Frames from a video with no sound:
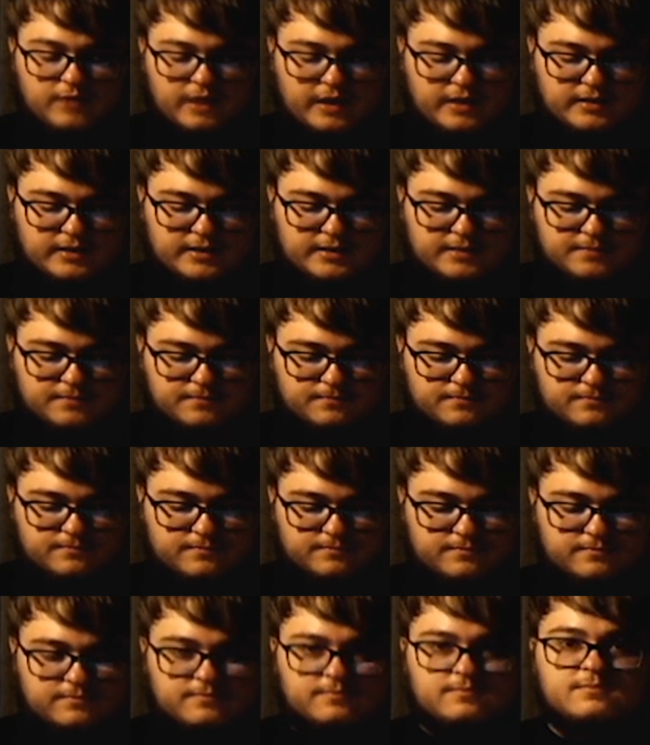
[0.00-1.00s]
And finally,
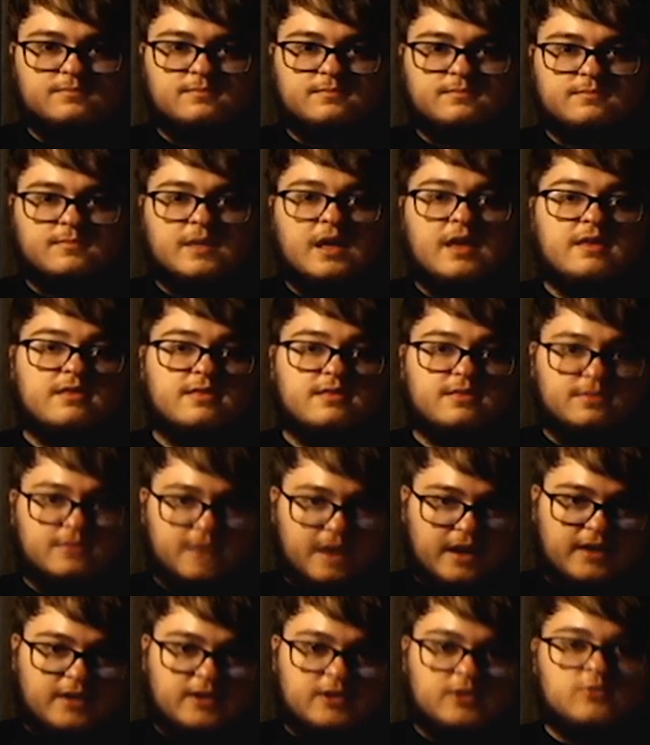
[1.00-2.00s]

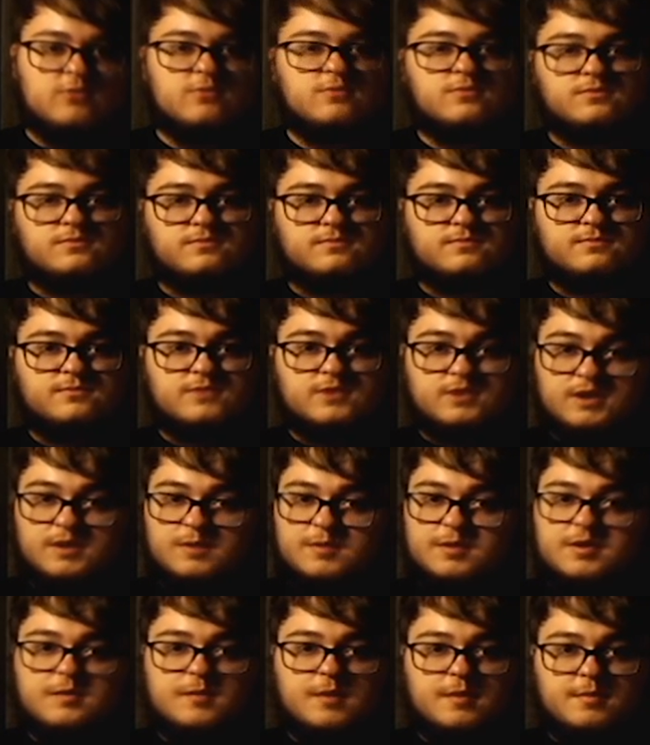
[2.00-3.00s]
thank you
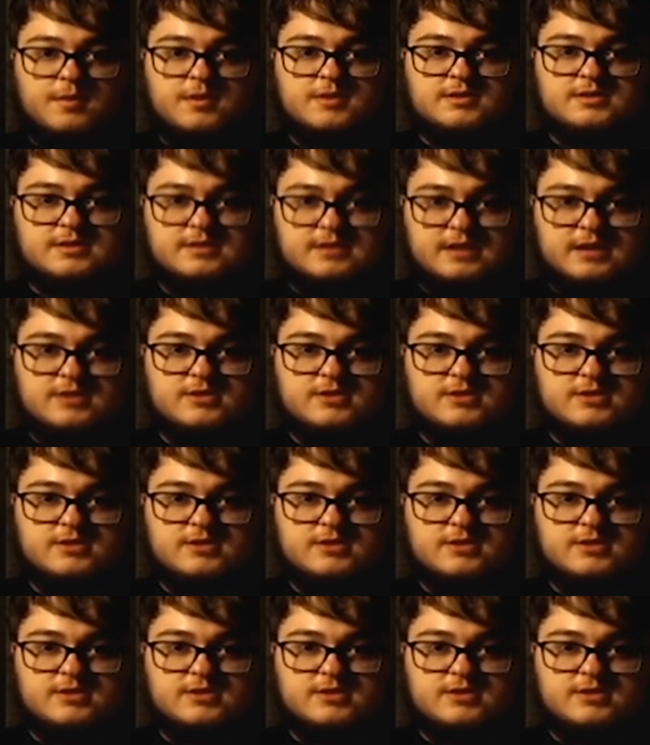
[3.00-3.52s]
for coming to my